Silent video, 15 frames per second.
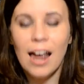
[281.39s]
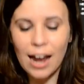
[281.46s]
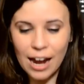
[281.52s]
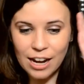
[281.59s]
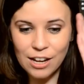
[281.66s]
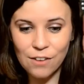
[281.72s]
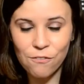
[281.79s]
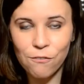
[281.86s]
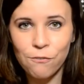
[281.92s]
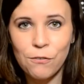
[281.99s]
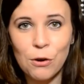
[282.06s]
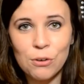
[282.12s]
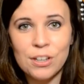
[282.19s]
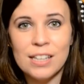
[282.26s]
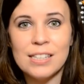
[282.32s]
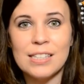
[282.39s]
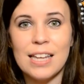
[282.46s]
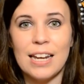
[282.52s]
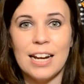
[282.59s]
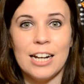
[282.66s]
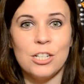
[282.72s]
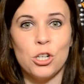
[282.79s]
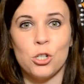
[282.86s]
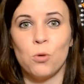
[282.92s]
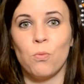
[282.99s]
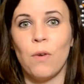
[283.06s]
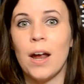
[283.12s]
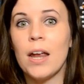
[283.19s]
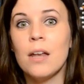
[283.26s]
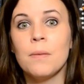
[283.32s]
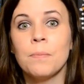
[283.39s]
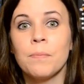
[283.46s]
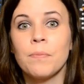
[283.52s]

I can focus and I just write,